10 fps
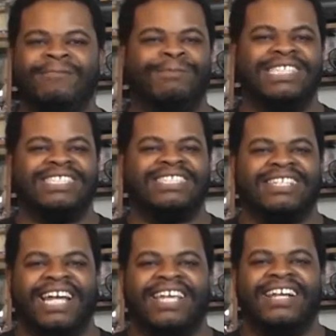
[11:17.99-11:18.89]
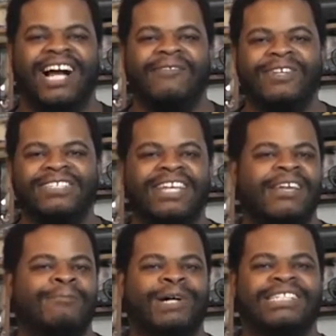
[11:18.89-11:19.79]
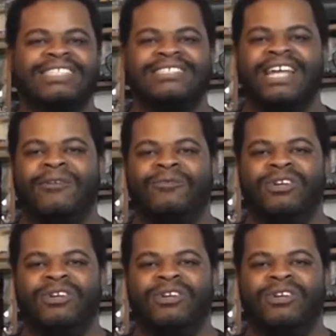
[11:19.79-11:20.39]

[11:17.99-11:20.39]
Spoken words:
Buzz is lacking confidence. Buzz is not,